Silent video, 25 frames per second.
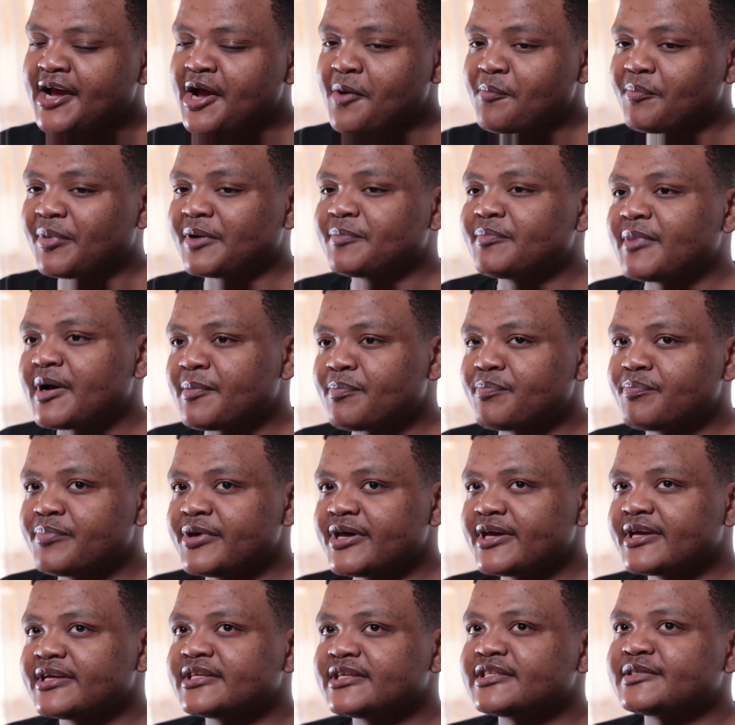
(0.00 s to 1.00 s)
But my
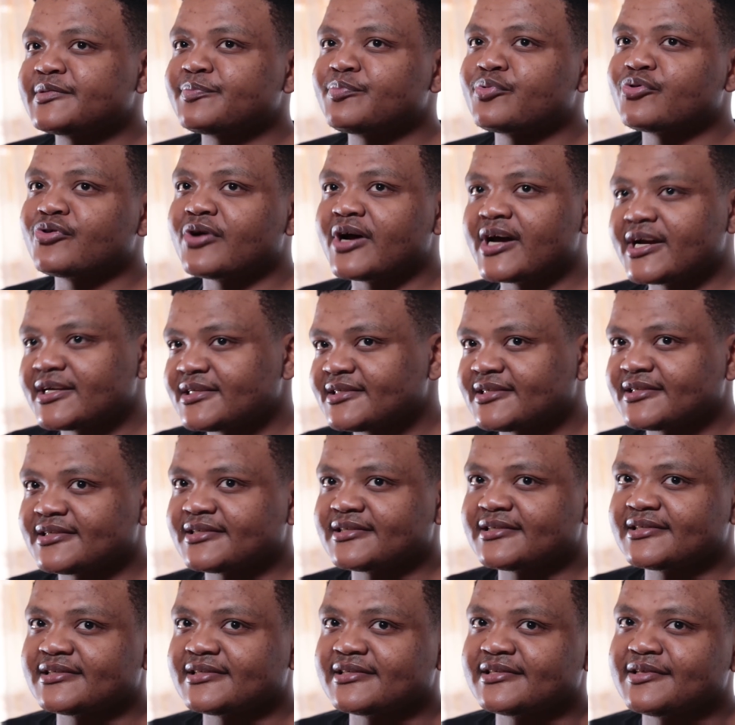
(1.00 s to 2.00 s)
biggest
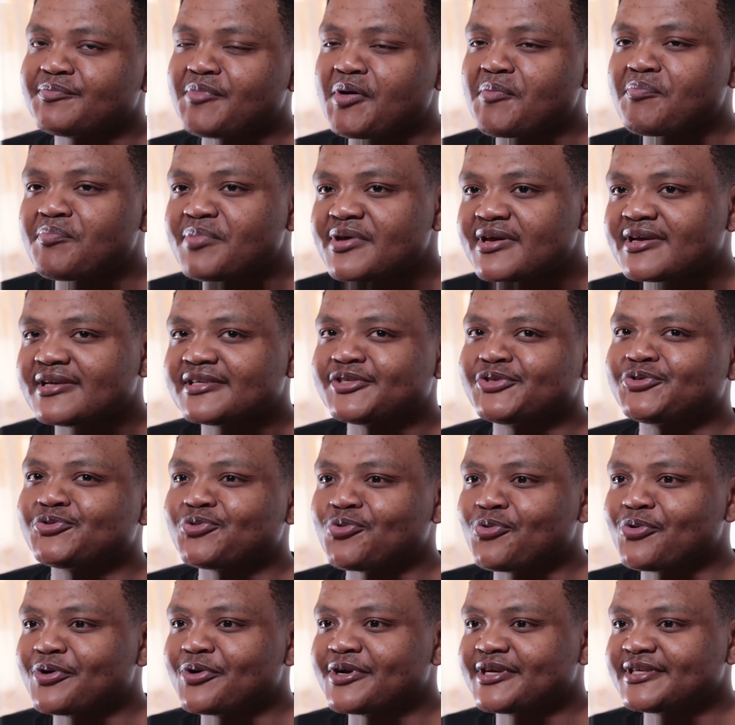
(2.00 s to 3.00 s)
prizes, my biggest
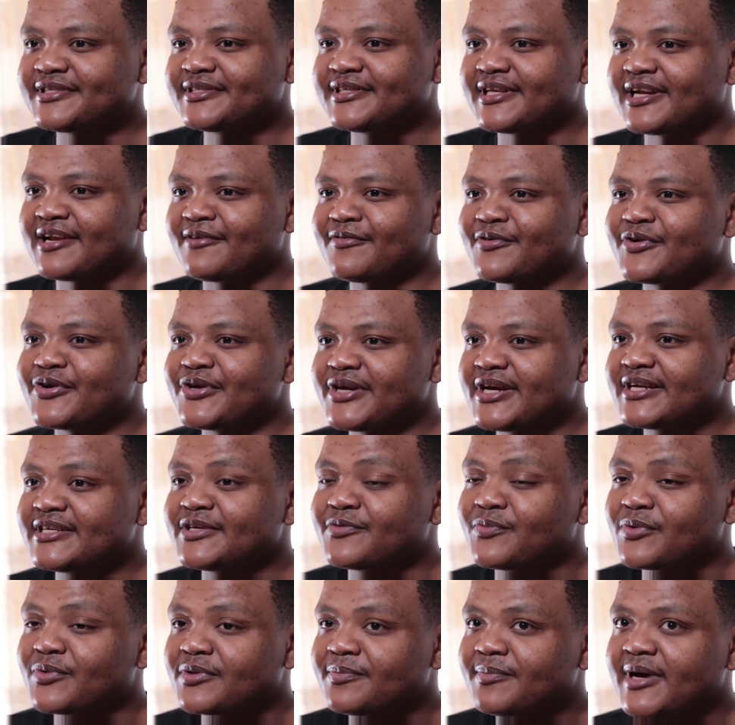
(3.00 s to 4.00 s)
joys that I've
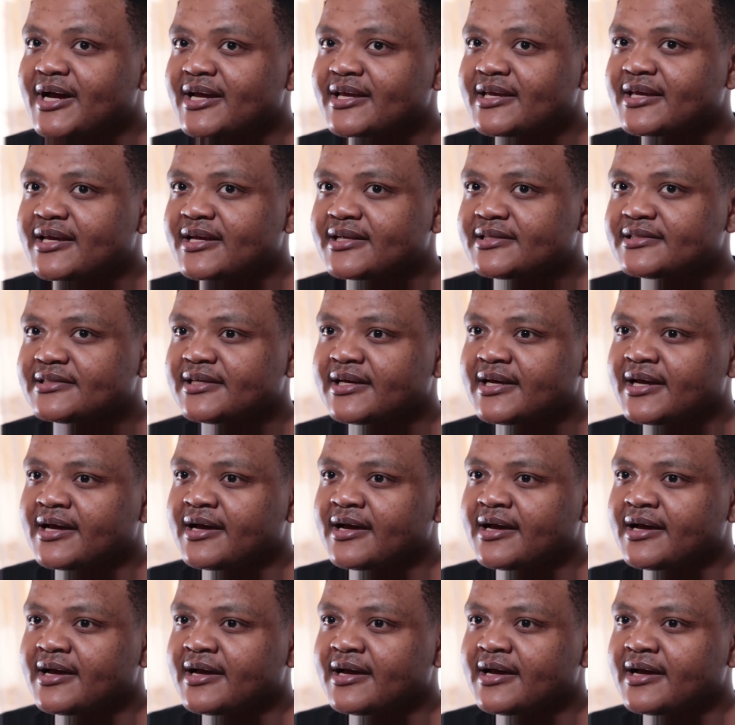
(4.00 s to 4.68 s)
created with my kids